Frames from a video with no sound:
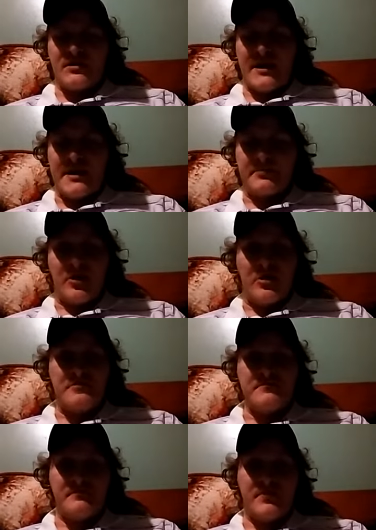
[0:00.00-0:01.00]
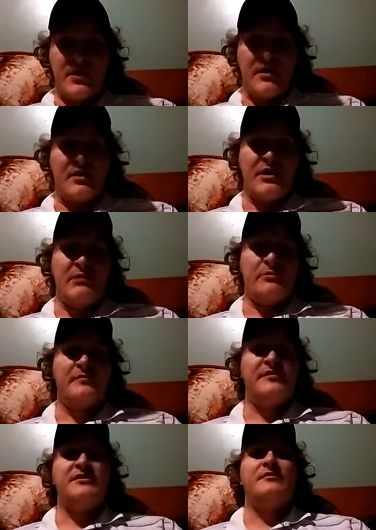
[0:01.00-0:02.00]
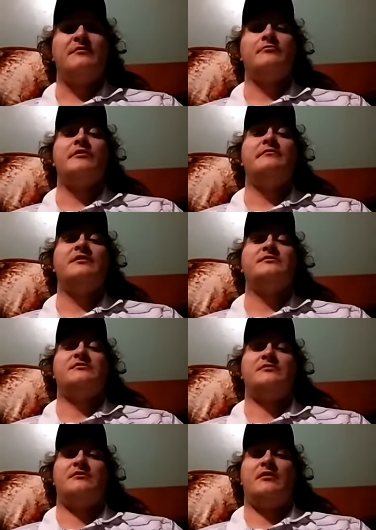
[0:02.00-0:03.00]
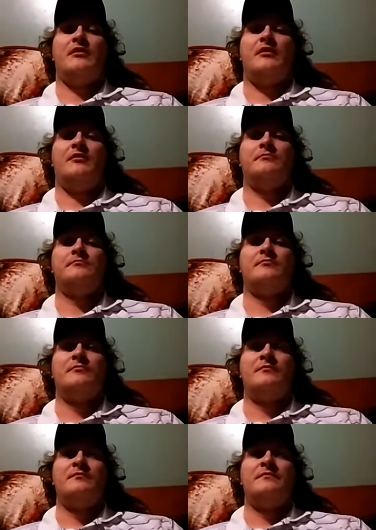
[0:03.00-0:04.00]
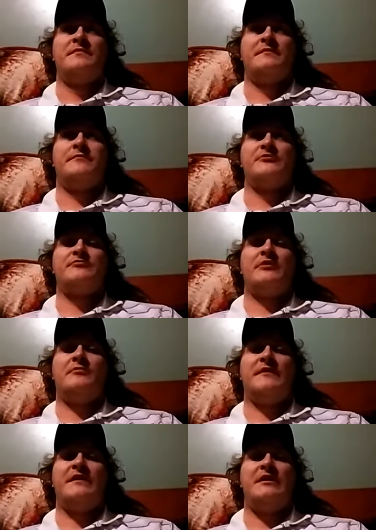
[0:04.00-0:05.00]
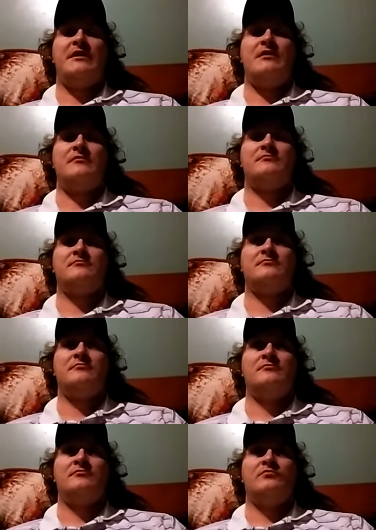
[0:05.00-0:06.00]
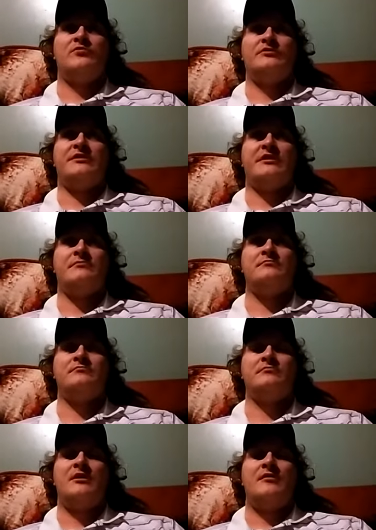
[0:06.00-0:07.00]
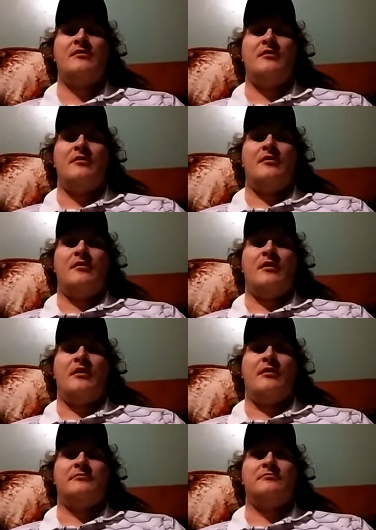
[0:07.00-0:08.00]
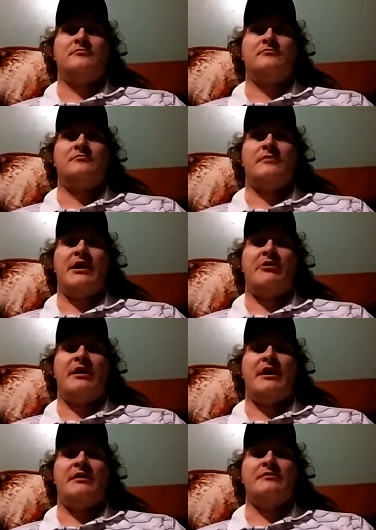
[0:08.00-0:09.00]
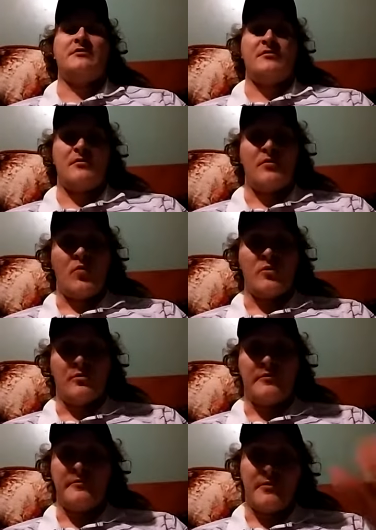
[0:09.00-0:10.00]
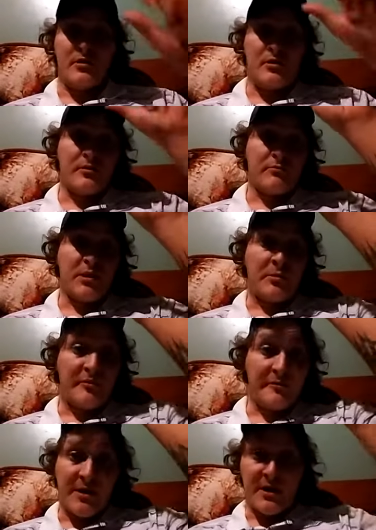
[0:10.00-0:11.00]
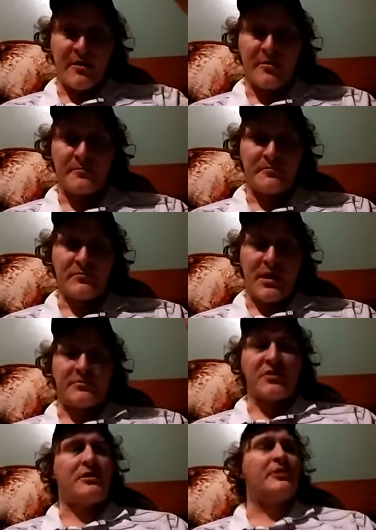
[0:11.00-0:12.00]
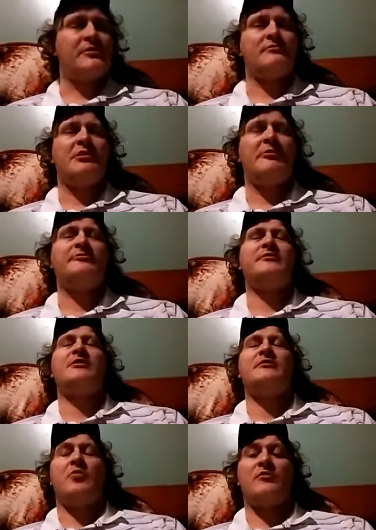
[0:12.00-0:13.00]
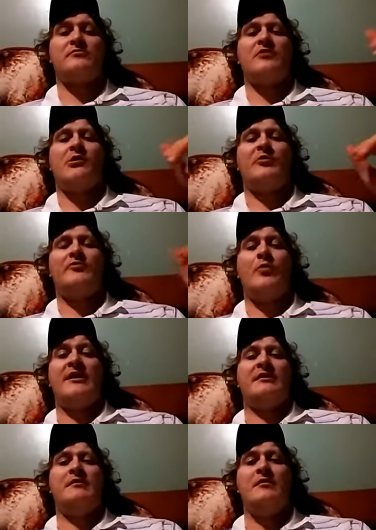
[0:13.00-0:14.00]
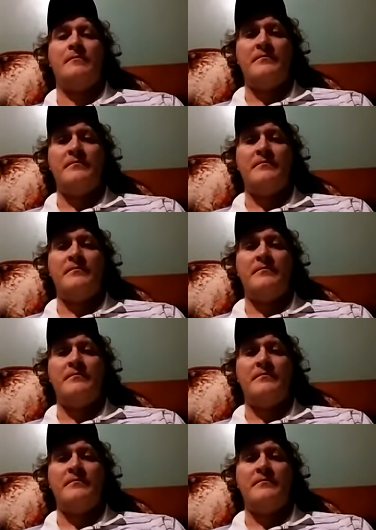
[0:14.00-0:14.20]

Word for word: Haplo, and he revis revisits uh, the first realm that he was in, uh, Arianus, the world of, uh, the realm of fire. I'm sorry, not the realm of fire, the realm of wind.